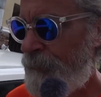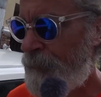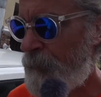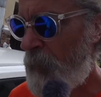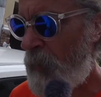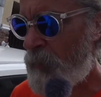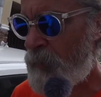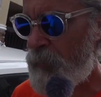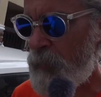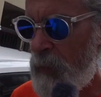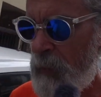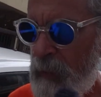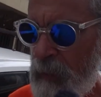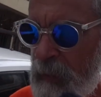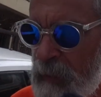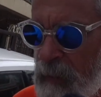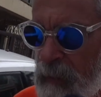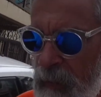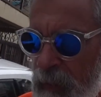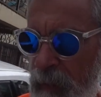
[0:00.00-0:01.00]
I'll try it
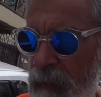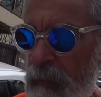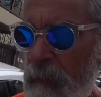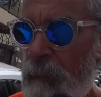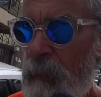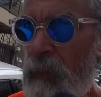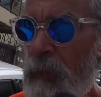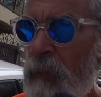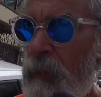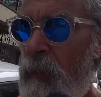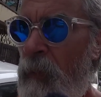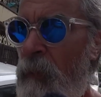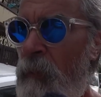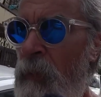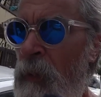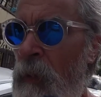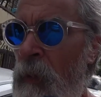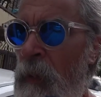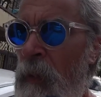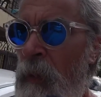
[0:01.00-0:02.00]
again later. I'm going to go
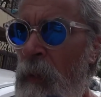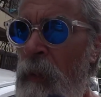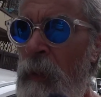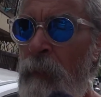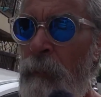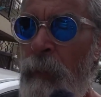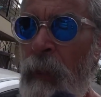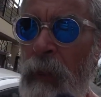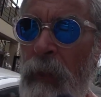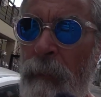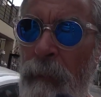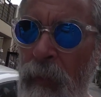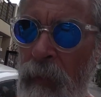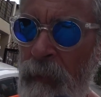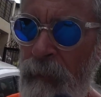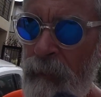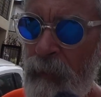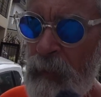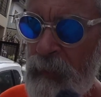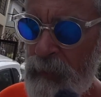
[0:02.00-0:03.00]
pick up
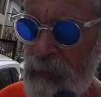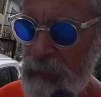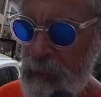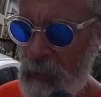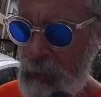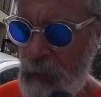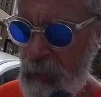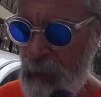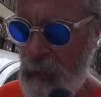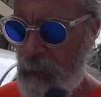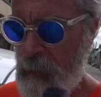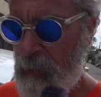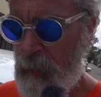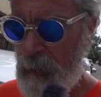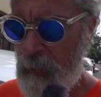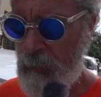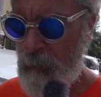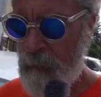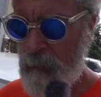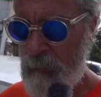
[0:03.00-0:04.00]
our friends today, and
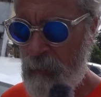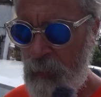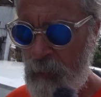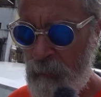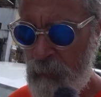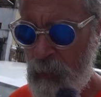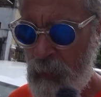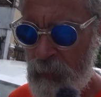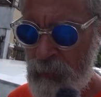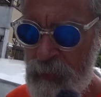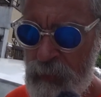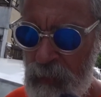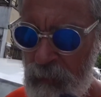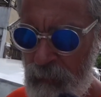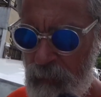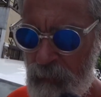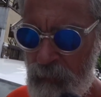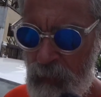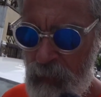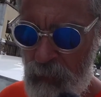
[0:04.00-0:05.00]
I'll see
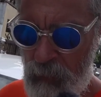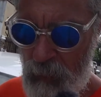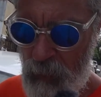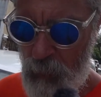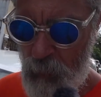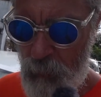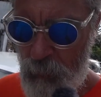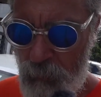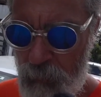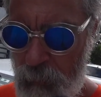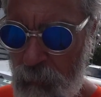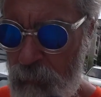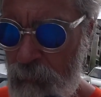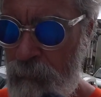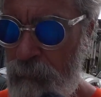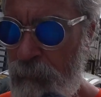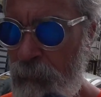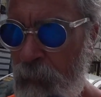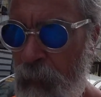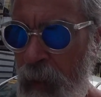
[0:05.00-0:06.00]
if it'll load
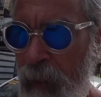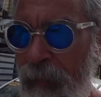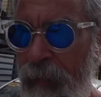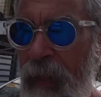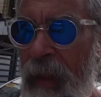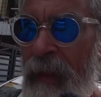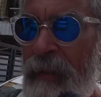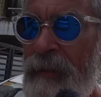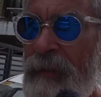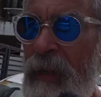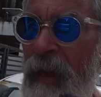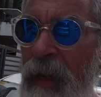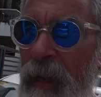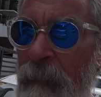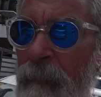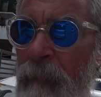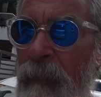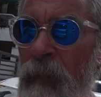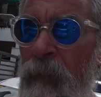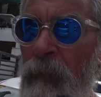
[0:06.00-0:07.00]
at that
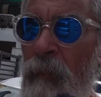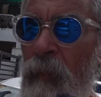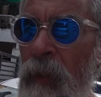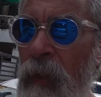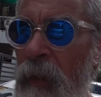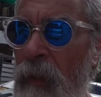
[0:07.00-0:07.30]
time when I